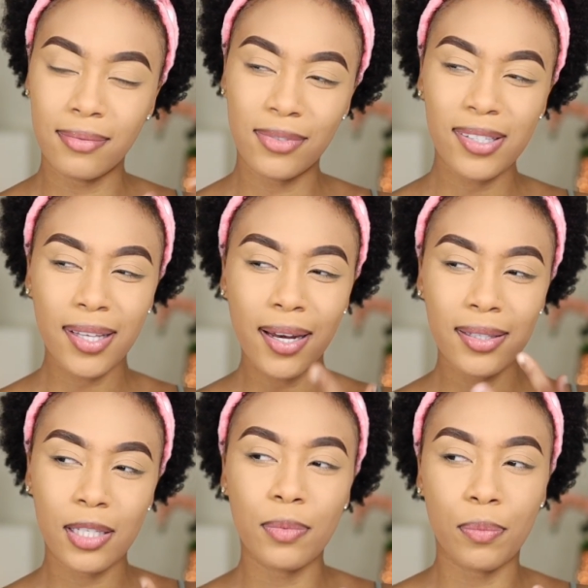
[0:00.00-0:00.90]
just a
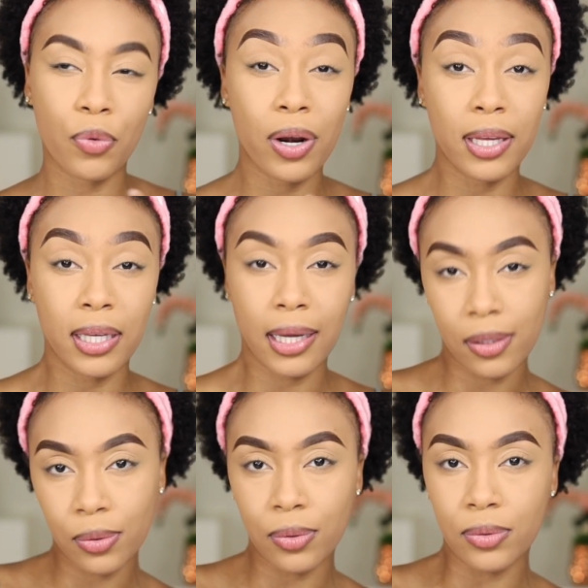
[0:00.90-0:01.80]
little bit more
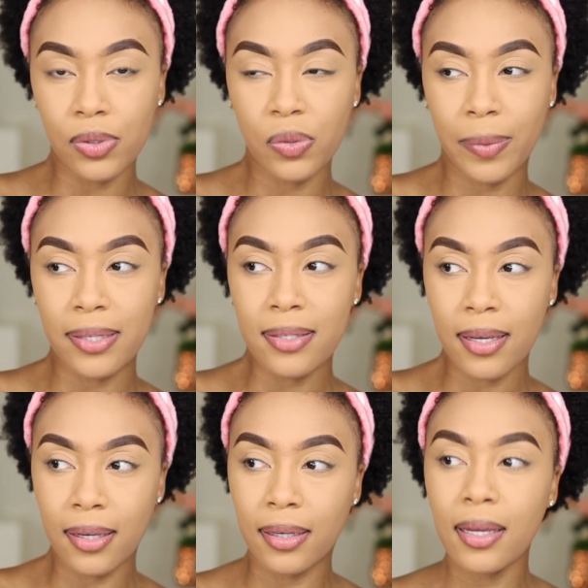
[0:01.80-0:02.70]
yellow to my
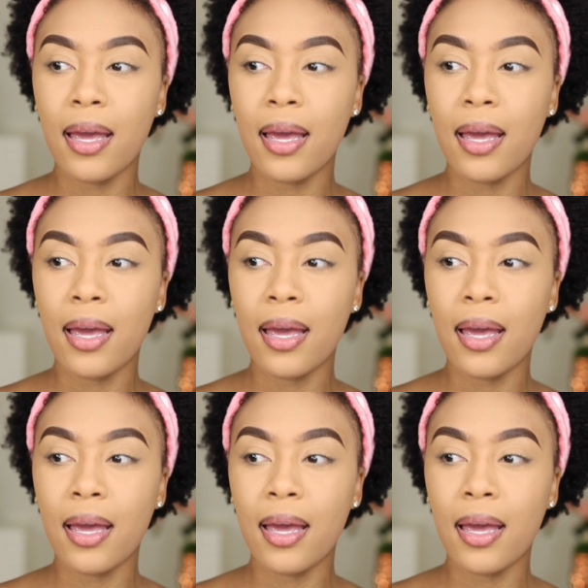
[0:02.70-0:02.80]
skin.